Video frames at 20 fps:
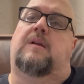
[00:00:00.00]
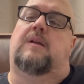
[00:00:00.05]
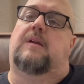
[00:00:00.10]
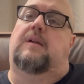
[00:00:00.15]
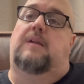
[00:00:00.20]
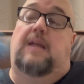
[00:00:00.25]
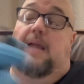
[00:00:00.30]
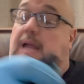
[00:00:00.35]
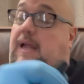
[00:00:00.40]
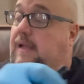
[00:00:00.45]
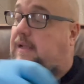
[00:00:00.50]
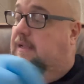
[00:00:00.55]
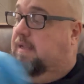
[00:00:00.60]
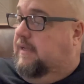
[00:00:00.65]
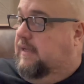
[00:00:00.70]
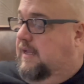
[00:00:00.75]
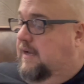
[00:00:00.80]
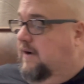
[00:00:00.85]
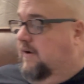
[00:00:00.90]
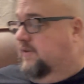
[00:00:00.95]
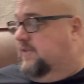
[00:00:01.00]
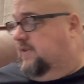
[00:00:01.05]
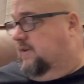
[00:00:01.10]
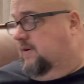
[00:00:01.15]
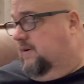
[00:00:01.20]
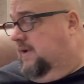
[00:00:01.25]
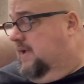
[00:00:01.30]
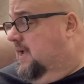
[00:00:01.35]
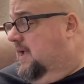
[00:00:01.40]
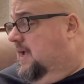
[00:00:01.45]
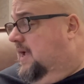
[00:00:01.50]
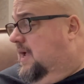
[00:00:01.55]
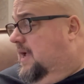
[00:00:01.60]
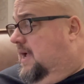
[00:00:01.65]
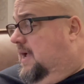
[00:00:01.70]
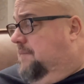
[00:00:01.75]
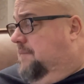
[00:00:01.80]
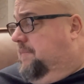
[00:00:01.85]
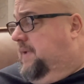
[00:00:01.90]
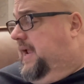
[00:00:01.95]
yeah, you know, so,
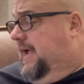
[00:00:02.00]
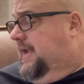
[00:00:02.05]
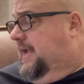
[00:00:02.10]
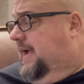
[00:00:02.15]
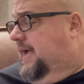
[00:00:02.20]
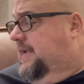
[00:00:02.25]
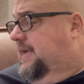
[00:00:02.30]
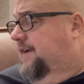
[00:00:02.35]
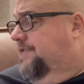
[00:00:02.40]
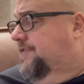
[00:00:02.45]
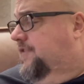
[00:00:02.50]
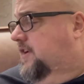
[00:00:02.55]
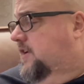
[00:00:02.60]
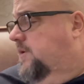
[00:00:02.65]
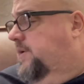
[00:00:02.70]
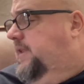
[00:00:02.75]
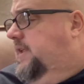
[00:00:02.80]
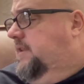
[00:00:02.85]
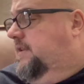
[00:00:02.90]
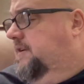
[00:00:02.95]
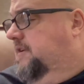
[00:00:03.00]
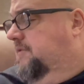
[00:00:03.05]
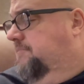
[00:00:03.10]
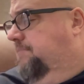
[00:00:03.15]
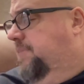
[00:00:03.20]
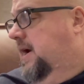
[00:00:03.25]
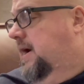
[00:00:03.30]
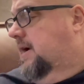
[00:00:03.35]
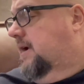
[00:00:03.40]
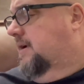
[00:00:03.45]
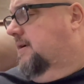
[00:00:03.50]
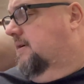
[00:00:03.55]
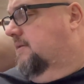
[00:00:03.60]
but I'd have to go with either the Buck.